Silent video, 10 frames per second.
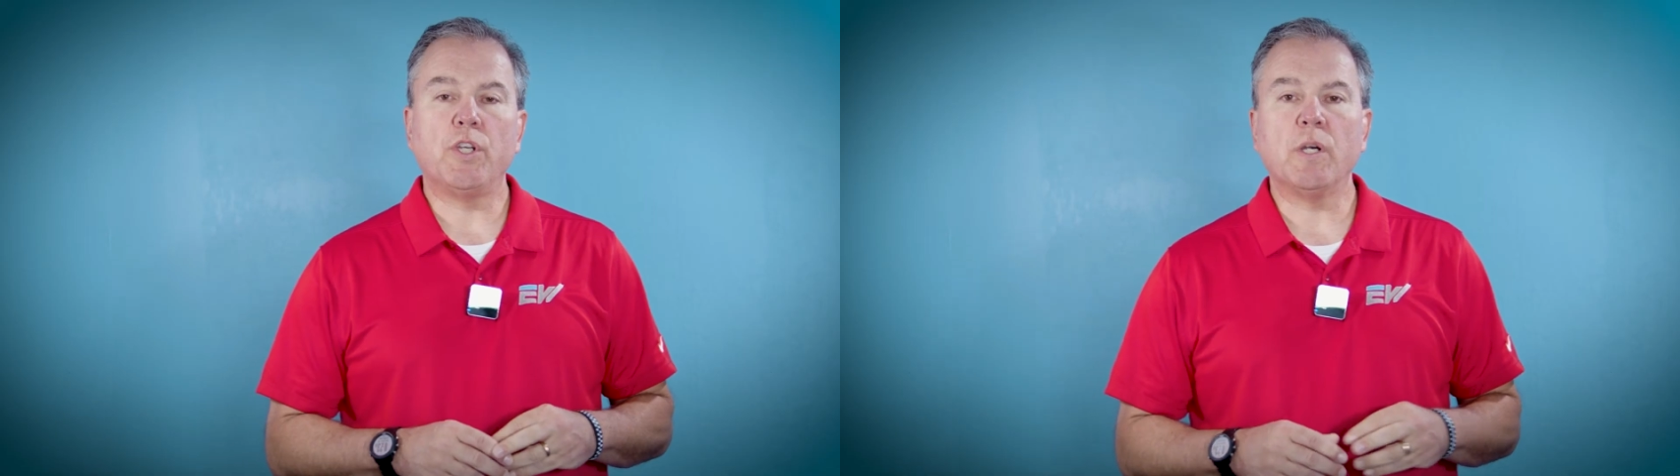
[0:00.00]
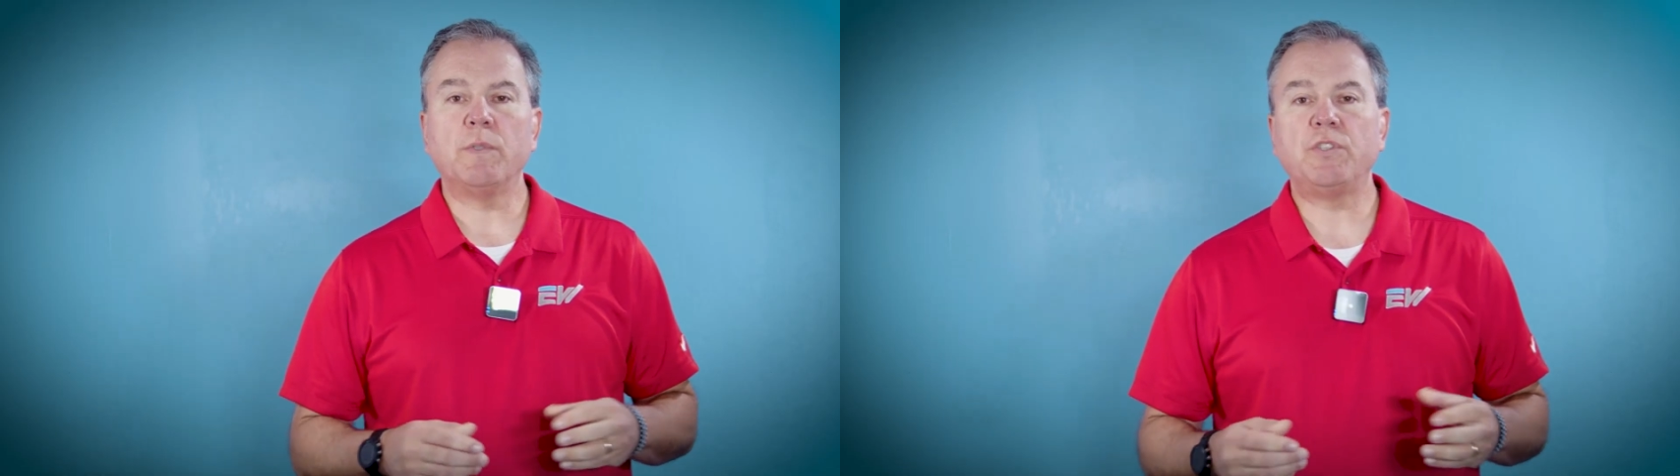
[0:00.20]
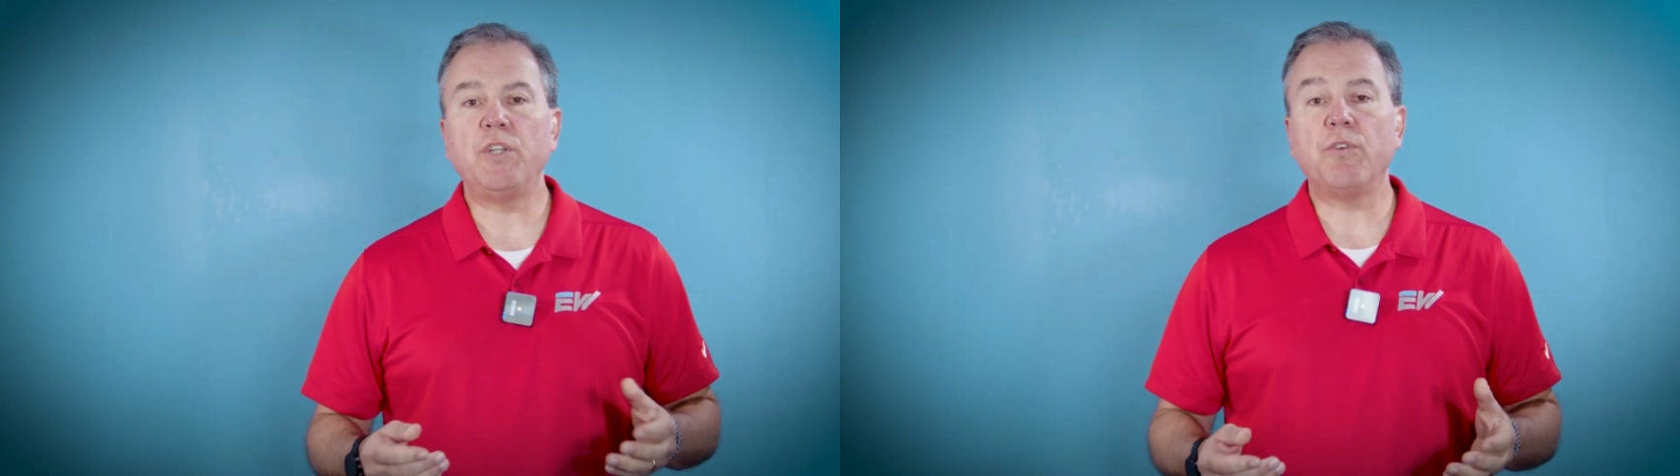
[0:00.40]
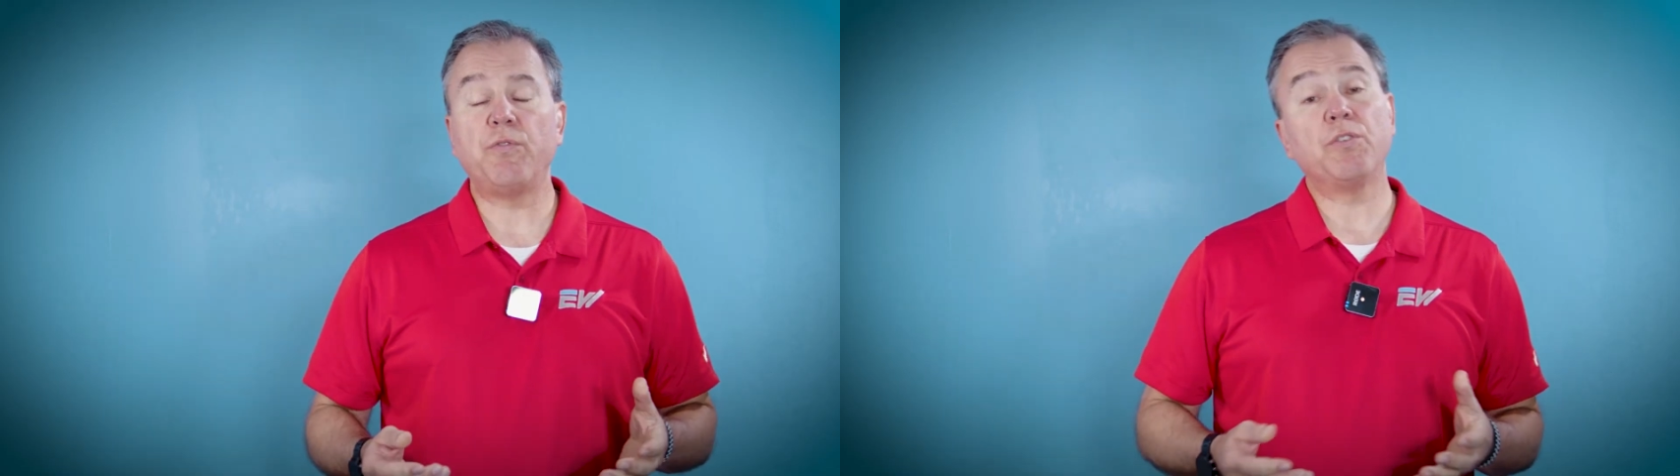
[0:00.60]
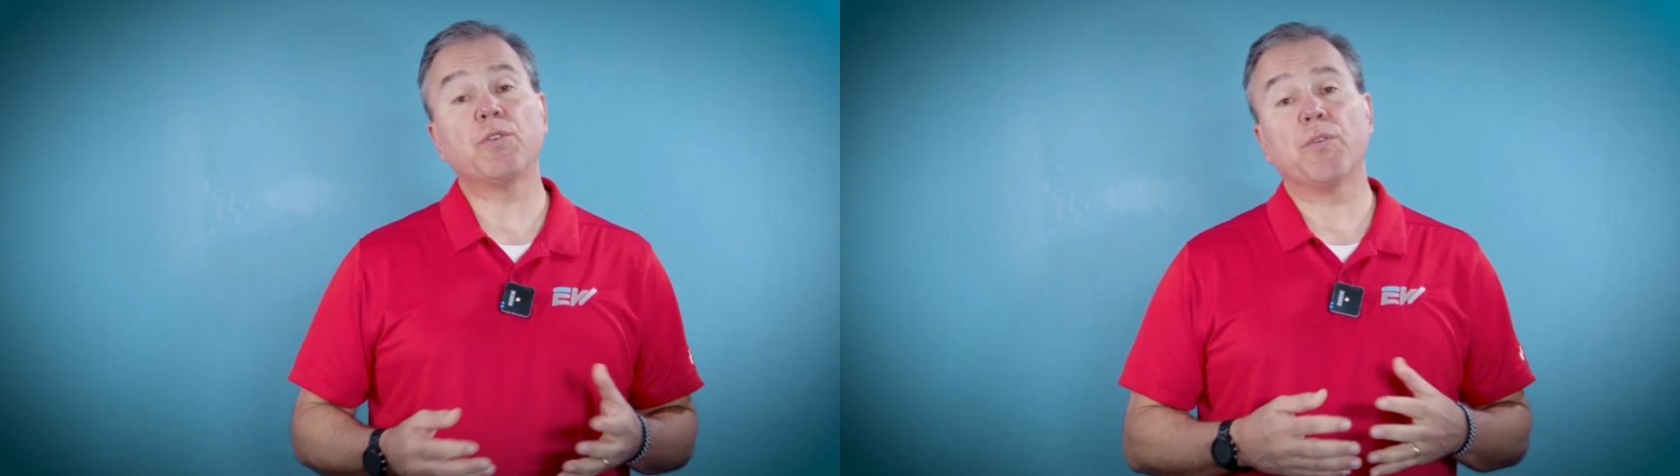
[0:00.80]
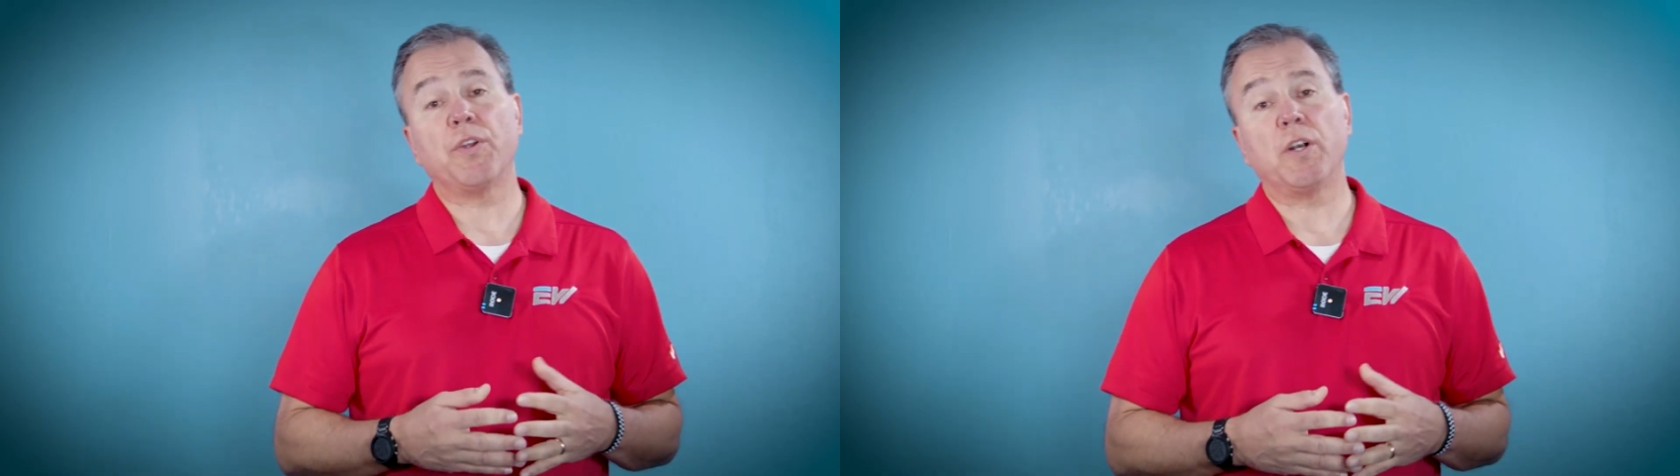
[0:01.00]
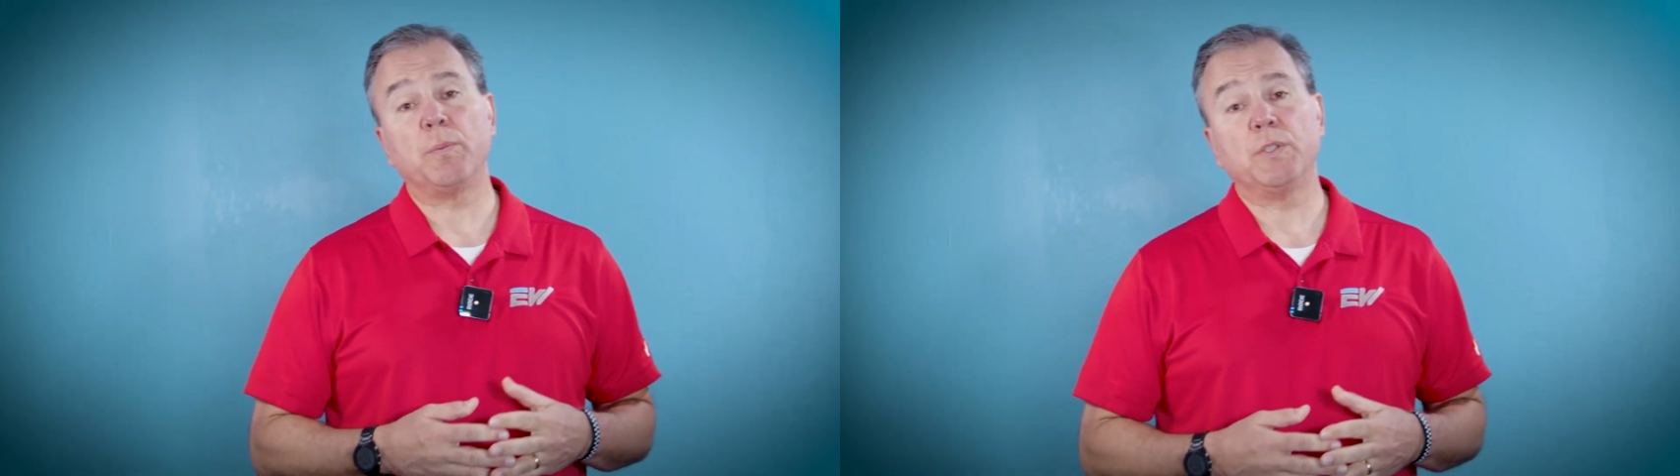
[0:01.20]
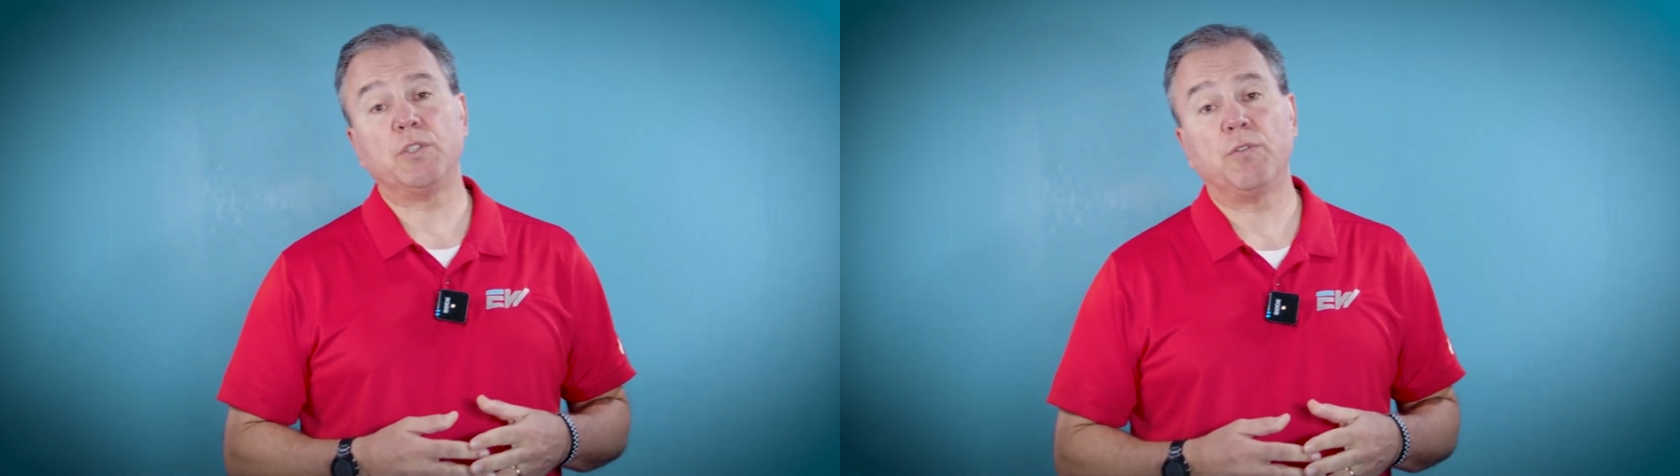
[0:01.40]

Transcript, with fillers: you come to see your physical therapist,